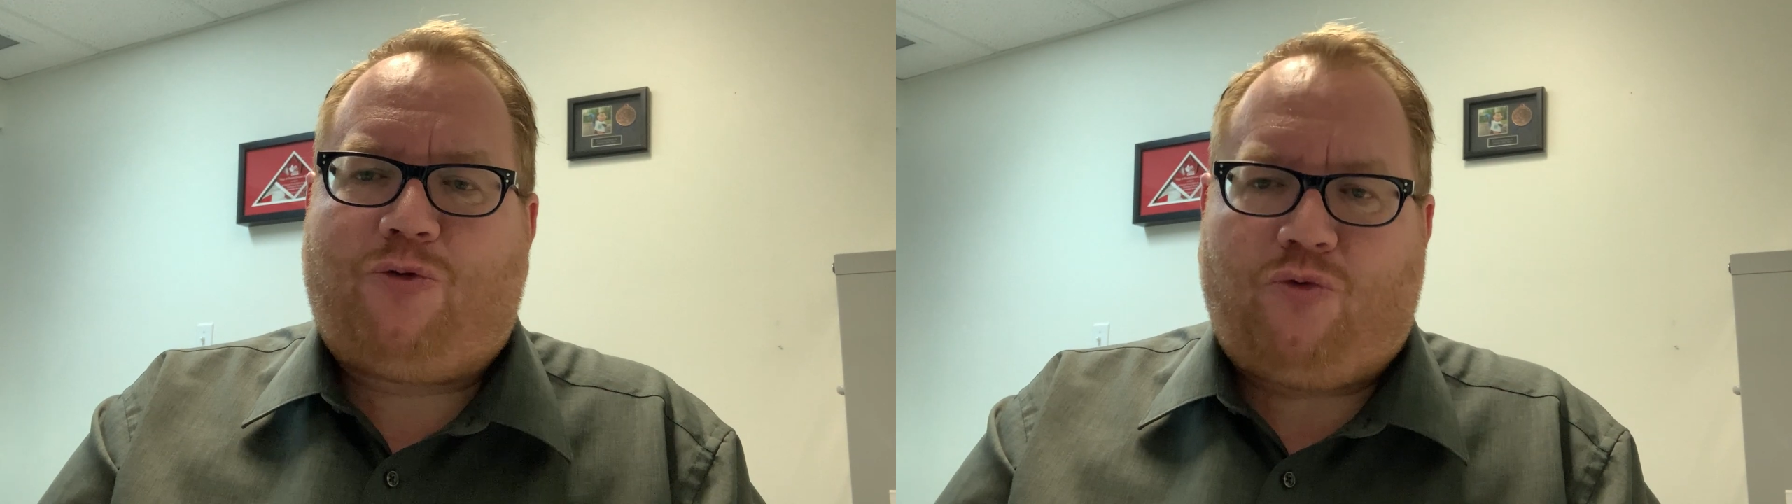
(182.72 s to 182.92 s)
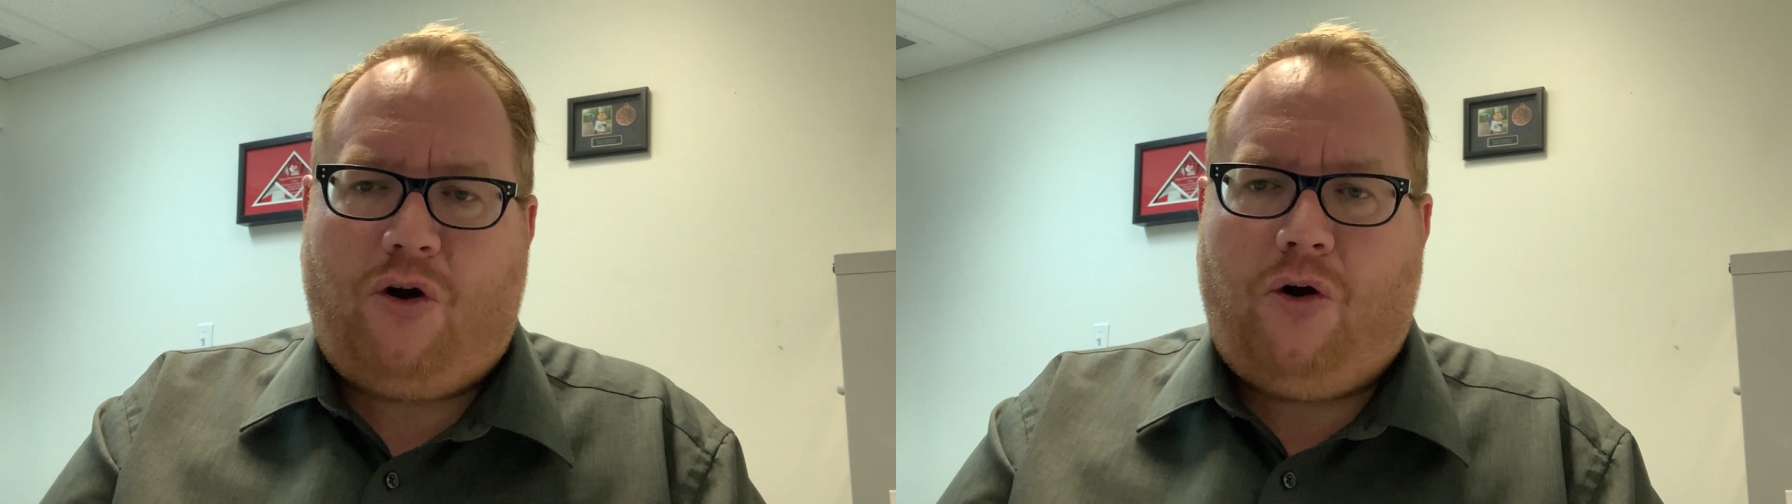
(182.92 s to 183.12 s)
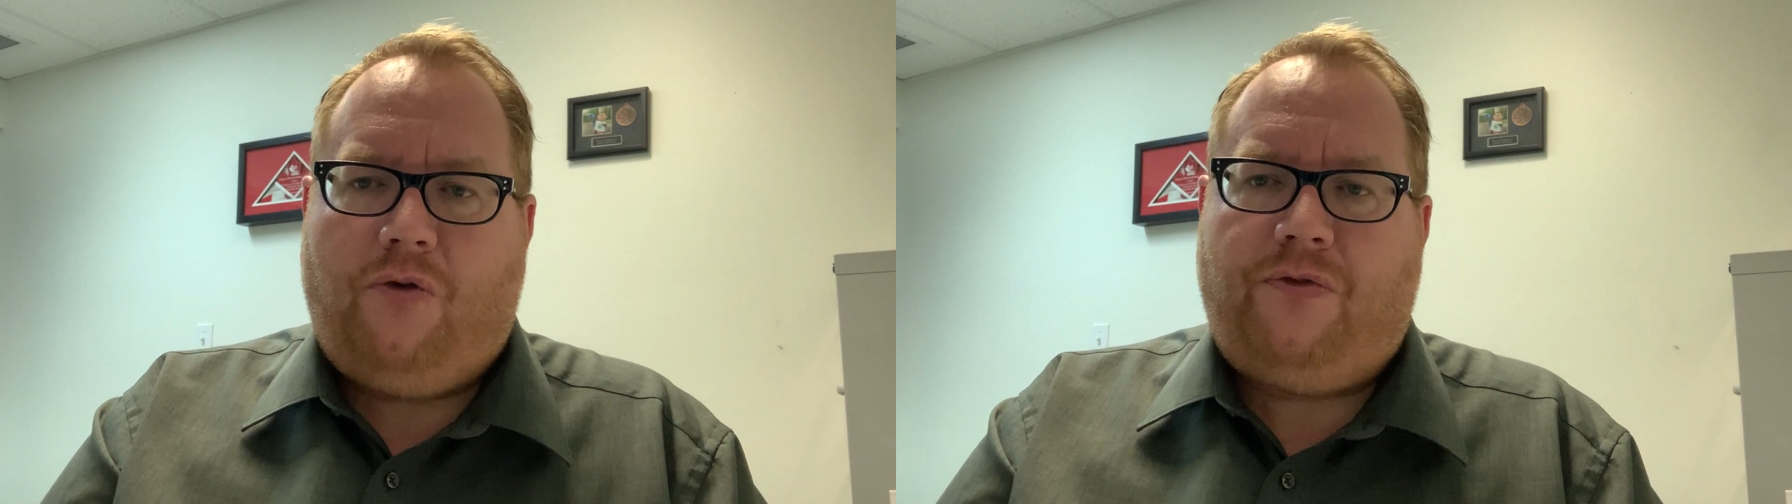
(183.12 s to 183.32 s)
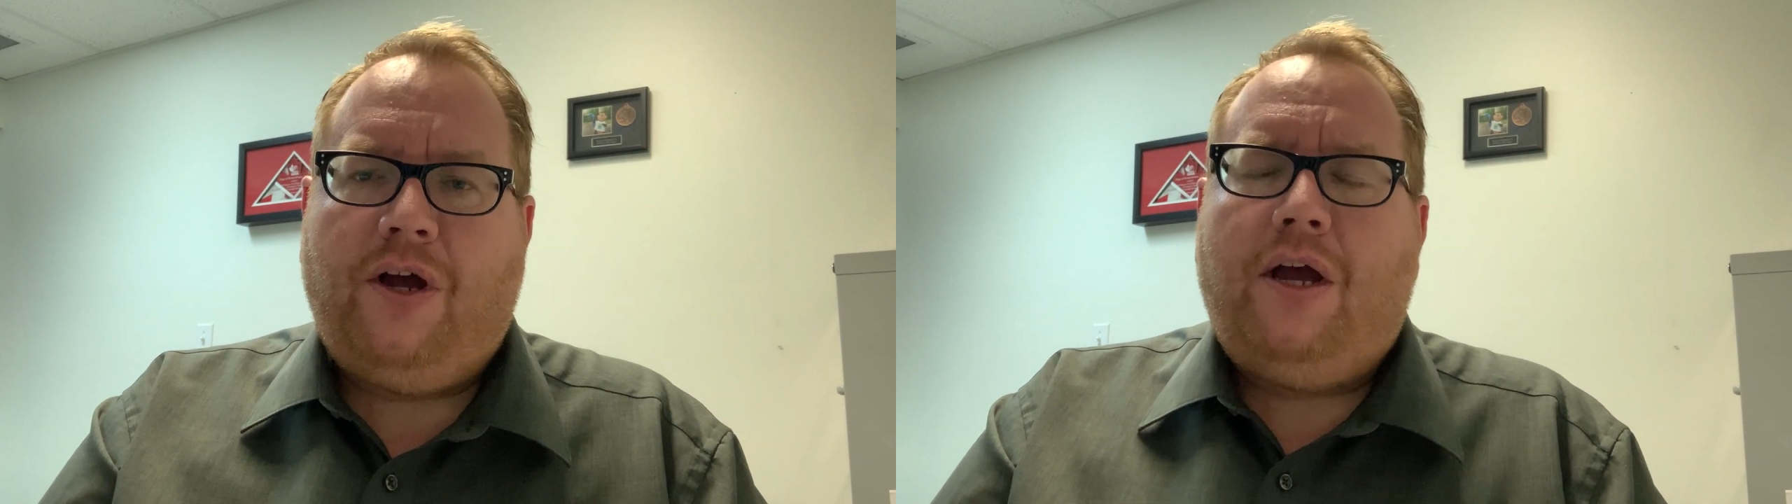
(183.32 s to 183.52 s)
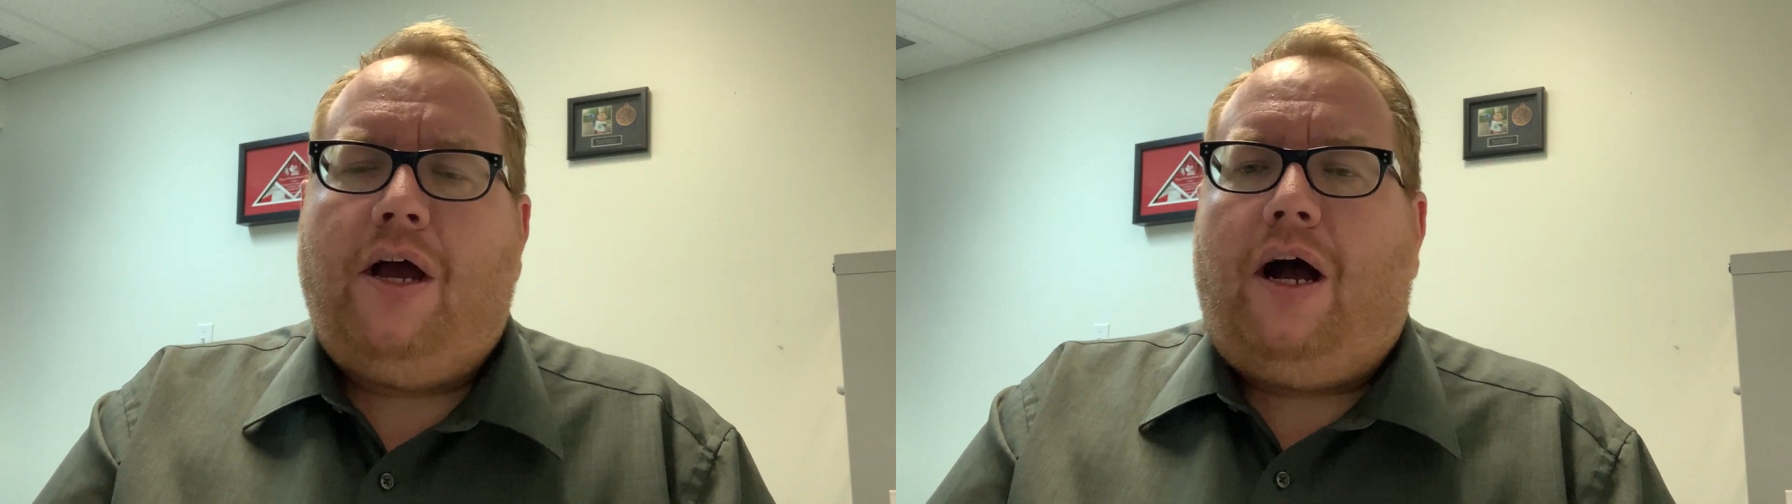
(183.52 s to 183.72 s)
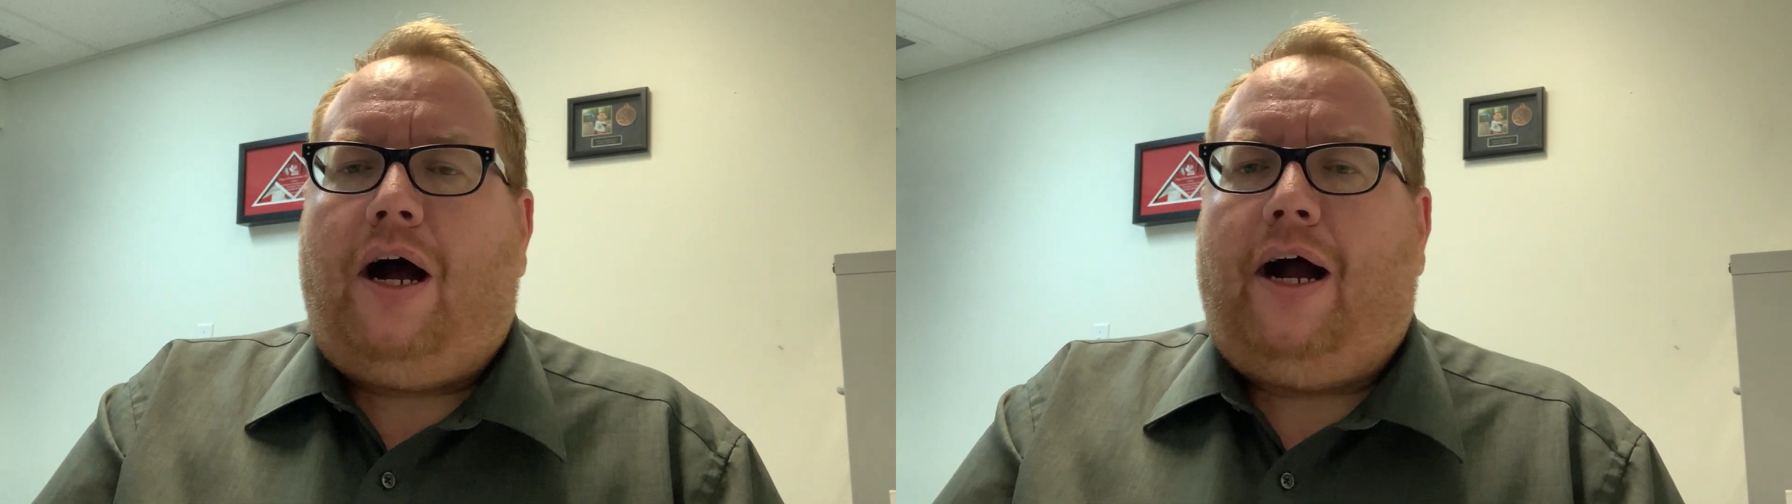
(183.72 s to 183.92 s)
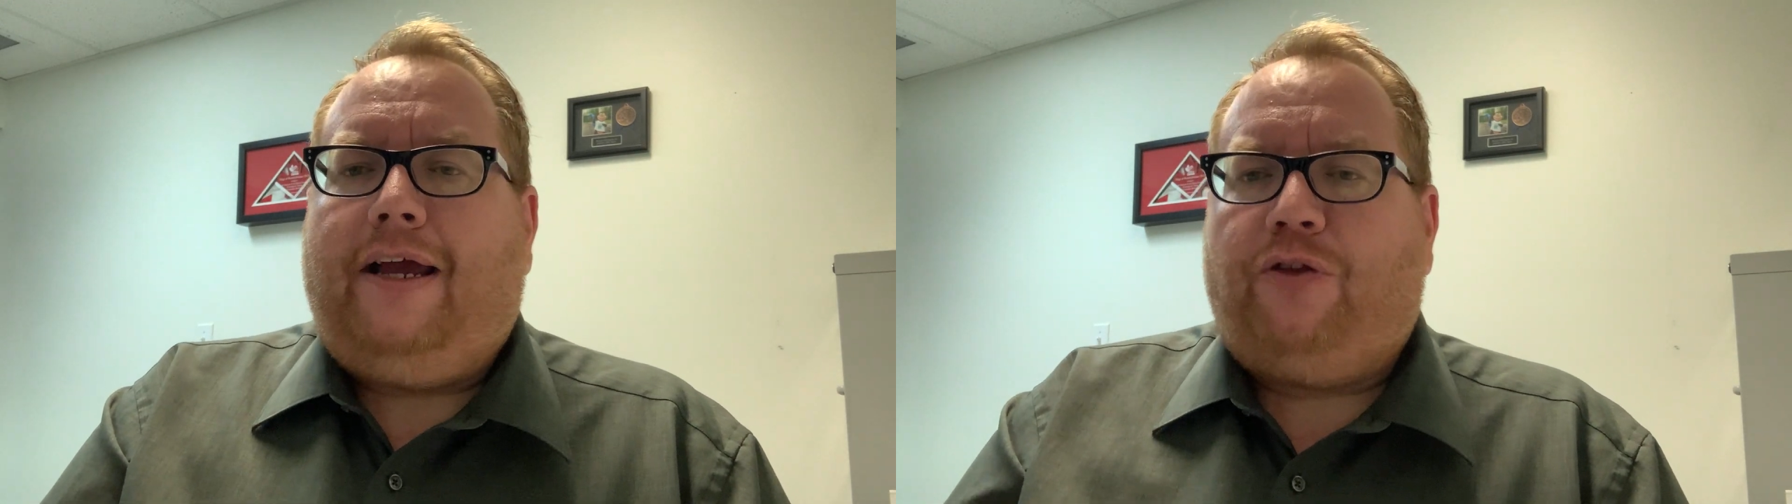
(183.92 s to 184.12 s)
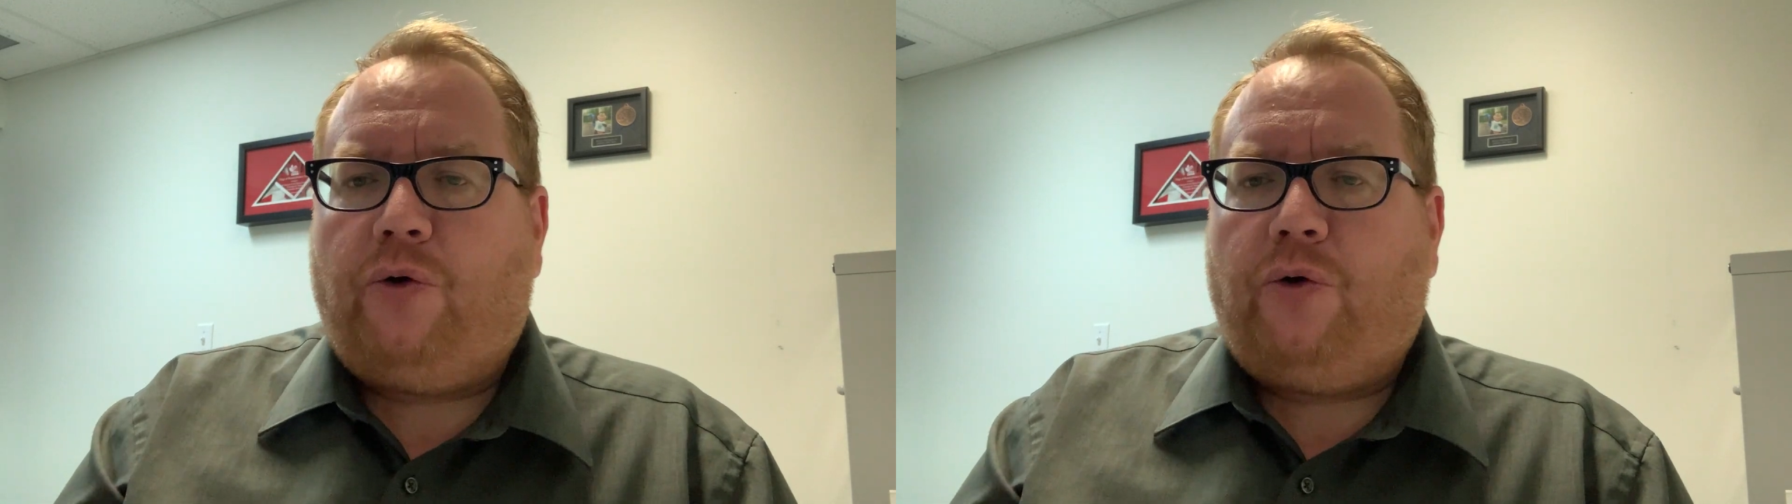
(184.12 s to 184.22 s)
Grove. In